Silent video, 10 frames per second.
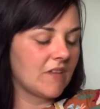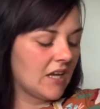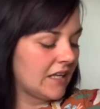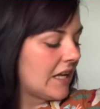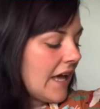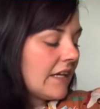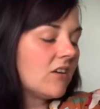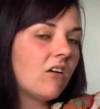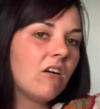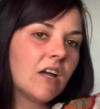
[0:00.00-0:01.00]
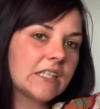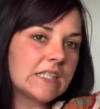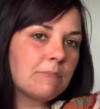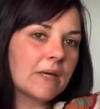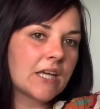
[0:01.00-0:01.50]
Again, I
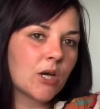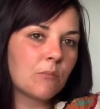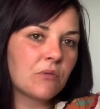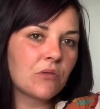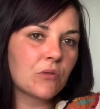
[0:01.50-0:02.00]
did pick up